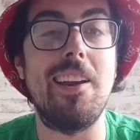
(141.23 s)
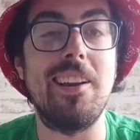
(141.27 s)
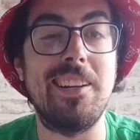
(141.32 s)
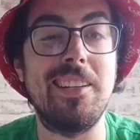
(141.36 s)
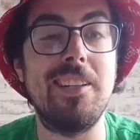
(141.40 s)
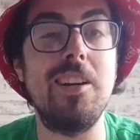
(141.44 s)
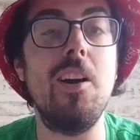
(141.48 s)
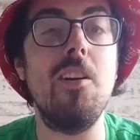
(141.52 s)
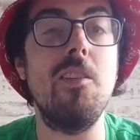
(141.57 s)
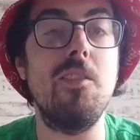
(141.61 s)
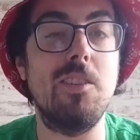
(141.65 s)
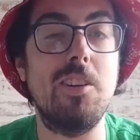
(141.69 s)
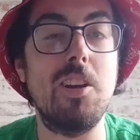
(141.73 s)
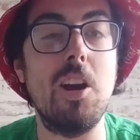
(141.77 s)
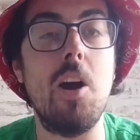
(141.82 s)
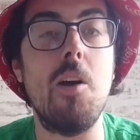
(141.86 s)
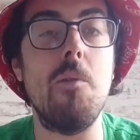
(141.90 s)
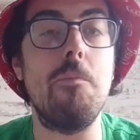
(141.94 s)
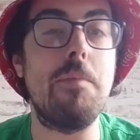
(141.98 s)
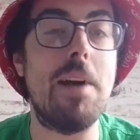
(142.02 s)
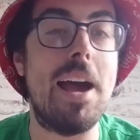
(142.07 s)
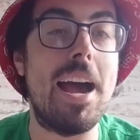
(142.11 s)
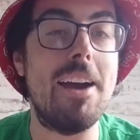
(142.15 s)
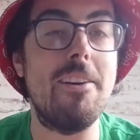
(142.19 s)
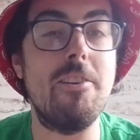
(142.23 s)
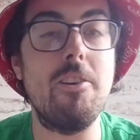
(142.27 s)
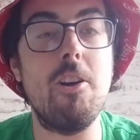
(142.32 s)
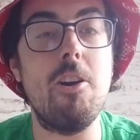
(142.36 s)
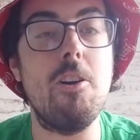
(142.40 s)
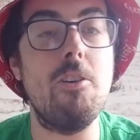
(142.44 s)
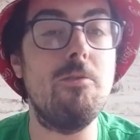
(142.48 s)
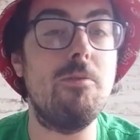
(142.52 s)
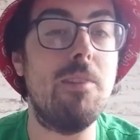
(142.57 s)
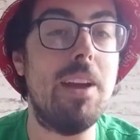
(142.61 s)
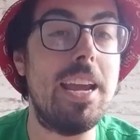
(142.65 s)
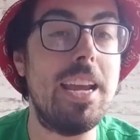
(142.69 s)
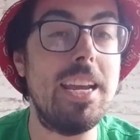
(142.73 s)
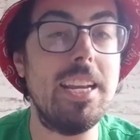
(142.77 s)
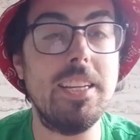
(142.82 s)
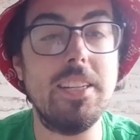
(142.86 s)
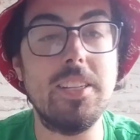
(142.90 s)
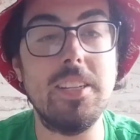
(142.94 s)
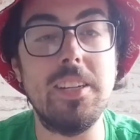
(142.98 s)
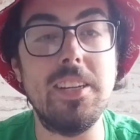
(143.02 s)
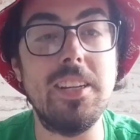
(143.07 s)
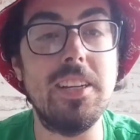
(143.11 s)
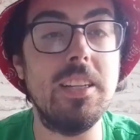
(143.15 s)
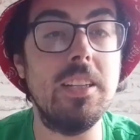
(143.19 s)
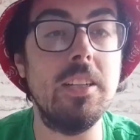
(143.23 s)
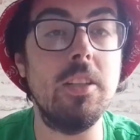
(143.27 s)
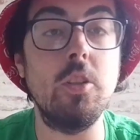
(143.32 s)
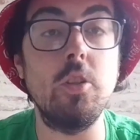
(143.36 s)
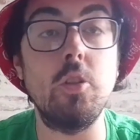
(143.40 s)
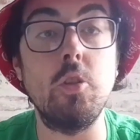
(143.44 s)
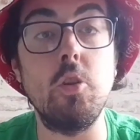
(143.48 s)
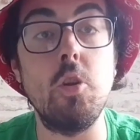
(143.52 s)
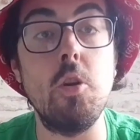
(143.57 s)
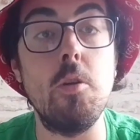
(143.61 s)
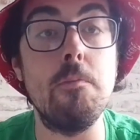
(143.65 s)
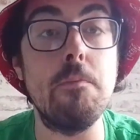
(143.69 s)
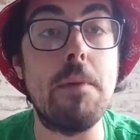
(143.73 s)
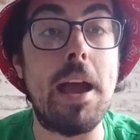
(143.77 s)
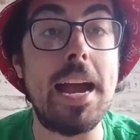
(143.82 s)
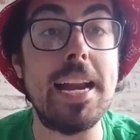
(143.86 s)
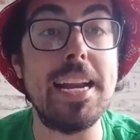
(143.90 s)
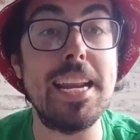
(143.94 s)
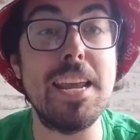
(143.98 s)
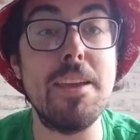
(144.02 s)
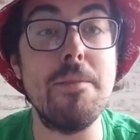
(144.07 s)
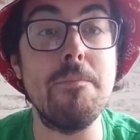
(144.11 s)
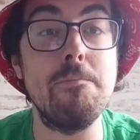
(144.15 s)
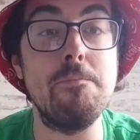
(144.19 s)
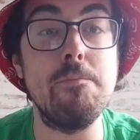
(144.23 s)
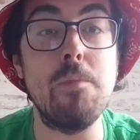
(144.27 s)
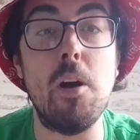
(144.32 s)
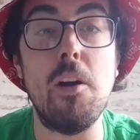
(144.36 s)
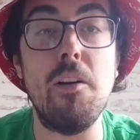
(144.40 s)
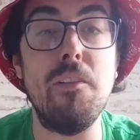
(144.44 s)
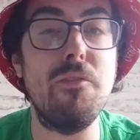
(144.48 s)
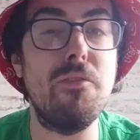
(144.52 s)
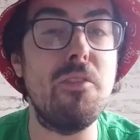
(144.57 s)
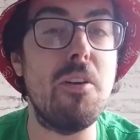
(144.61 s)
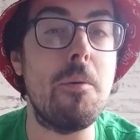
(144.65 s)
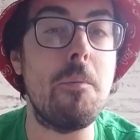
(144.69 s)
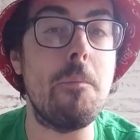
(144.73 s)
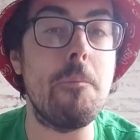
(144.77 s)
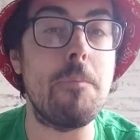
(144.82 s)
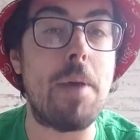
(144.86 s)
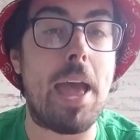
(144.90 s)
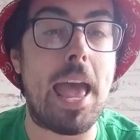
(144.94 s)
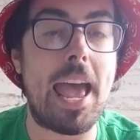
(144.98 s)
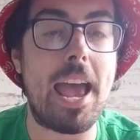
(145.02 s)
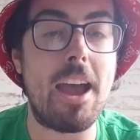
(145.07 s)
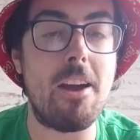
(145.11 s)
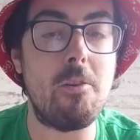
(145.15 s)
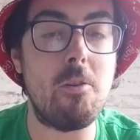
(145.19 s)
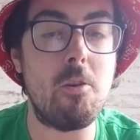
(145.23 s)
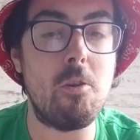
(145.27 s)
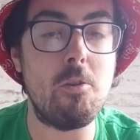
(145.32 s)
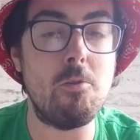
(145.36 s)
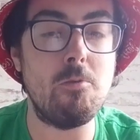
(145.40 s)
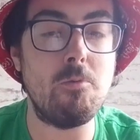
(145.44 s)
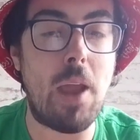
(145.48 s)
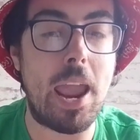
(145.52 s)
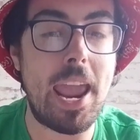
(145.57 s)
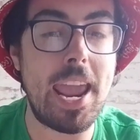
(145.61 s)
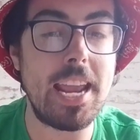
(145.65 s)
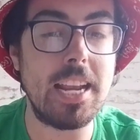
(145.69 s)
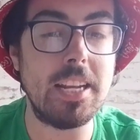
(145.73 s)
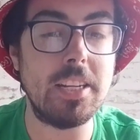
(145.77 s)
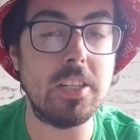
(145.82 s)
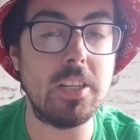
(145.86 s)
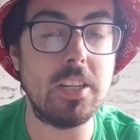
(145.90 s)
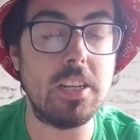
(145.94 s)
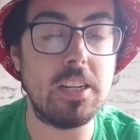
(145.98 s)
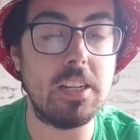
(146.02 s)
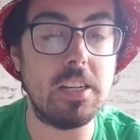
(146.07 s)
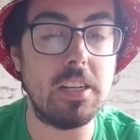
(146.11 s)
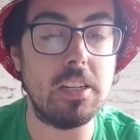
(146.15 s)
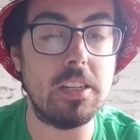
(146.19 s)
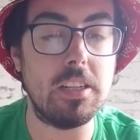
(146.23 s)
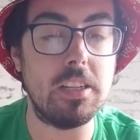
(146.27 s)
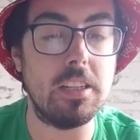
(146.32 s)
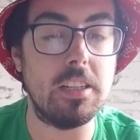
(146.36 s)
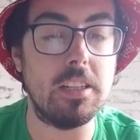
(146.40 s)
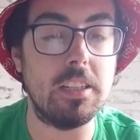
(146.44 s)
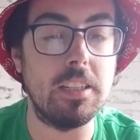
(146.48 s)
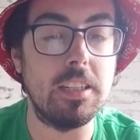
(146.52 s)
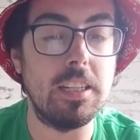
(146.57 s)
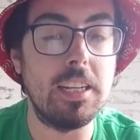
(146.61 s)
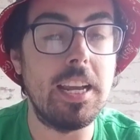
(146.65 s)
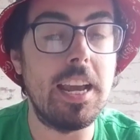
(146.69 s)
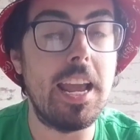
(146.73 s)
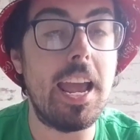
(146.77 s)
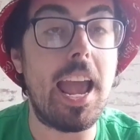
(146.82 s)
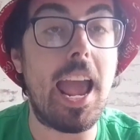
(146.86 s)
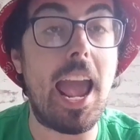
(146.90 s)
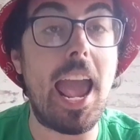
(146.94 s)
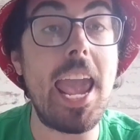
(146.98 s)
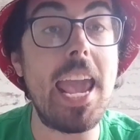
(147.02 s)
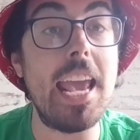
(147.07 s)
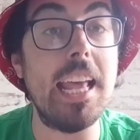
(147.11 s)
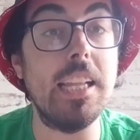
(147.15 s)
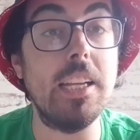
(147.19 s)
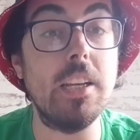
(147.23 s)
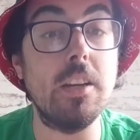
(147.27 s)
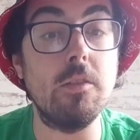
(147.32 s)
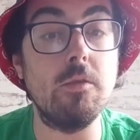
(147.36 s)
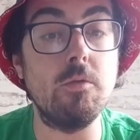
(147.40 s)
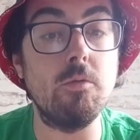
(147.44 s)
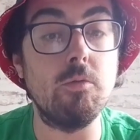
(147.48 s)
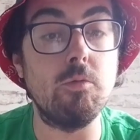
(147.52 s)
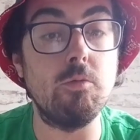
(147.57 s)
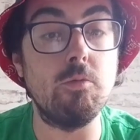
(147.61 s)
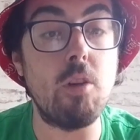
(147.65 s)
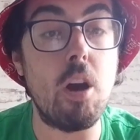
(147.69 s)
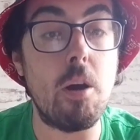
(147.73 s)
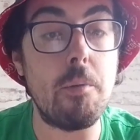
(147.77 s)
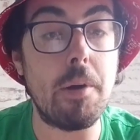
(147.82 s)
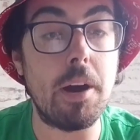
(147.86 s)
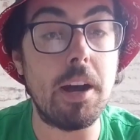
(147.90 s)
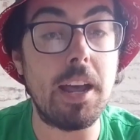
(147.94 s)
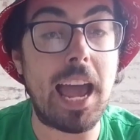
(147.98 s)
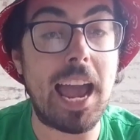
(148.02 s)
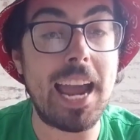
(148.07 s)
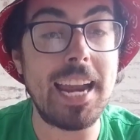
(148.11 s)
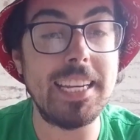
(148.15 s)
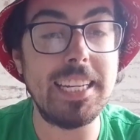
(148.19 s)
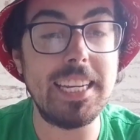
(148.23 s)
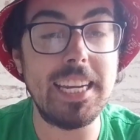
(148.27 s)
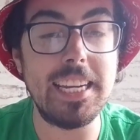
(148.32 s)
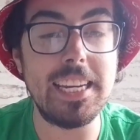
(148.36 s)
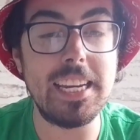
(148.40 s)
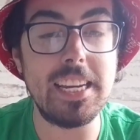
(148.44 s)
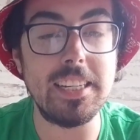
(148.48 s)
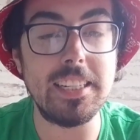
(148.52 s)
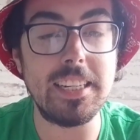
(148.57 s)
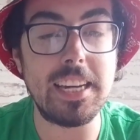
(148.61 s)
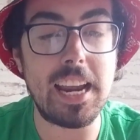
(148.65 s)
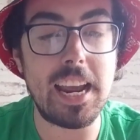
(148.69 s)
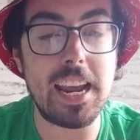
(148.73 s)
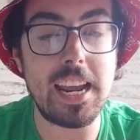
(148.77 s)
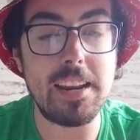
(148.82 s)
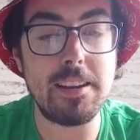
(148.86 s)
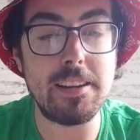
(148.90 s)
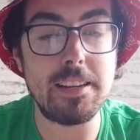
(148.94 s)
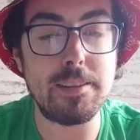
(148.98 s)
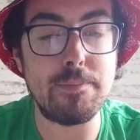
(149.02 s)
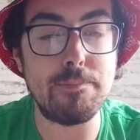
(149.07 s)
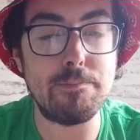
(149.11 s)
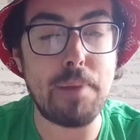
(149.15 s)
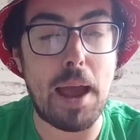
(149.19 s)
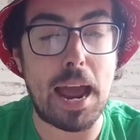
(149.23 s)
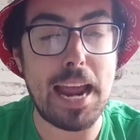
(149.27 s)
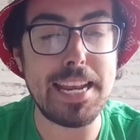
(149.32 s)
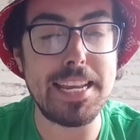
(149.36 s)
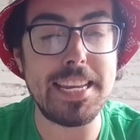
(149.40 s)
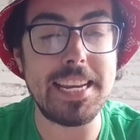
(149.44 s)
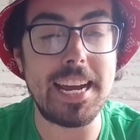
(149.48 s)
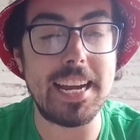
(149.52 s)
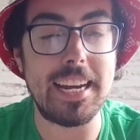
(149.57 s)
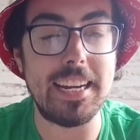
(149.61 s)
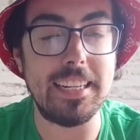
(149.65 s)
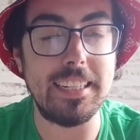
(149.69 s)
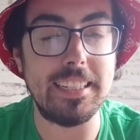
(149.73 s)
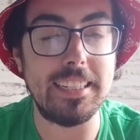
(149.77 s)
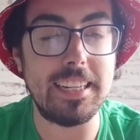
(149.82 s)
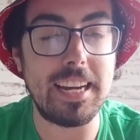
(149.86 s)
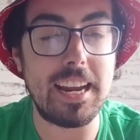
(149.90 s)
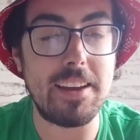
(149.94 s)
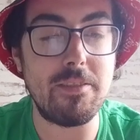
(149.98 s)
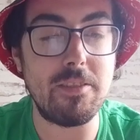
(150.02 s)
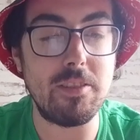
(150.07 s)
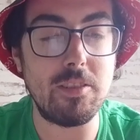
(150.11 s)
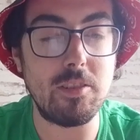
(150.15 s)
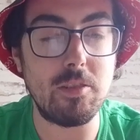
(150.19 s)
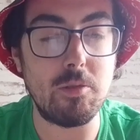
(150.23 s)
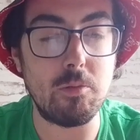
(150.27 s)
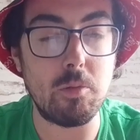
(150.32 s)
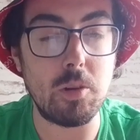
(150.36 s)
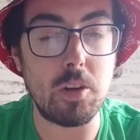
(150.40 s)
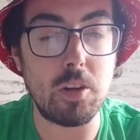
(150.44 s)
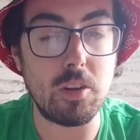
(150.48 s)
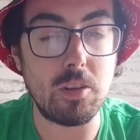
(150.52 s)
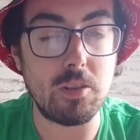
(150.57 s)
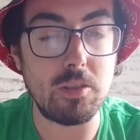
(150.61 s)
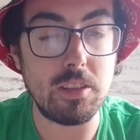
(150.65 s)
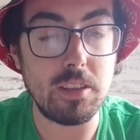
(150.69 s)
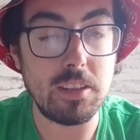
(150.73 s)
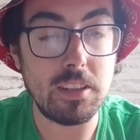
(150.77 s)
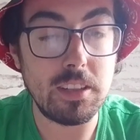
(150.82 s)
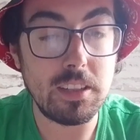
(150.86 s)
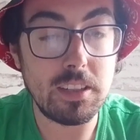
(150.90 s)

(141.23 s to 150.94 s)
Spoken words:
Go Power Rangers, Pneumatic Morphin Power Rangers, Alien Robot, and Teenager in Spandex gave us the world.